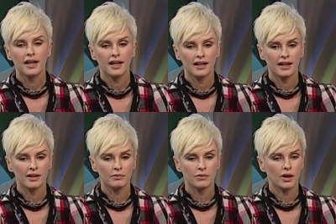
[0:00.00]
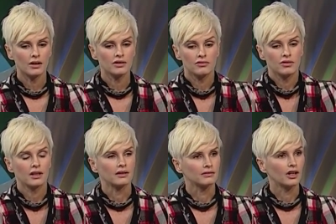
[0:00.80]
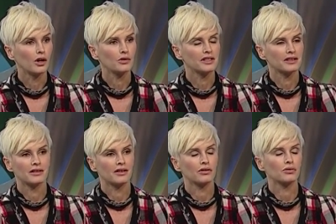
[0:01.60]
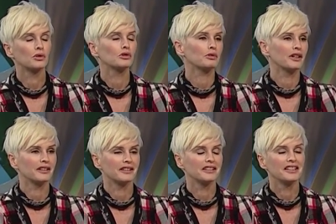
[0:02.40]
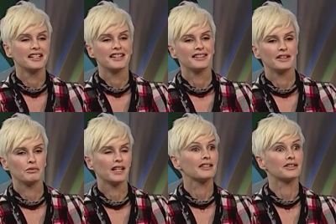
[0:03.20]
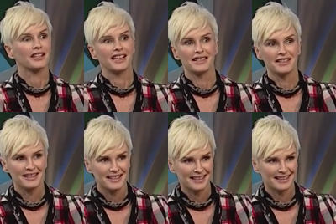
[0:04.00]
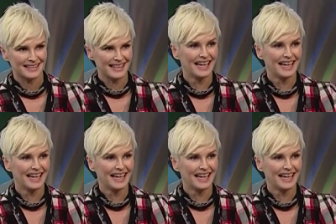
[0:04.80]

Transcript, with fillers: And um, yeah, I was enthralled by the the bloodstock agents, and uh,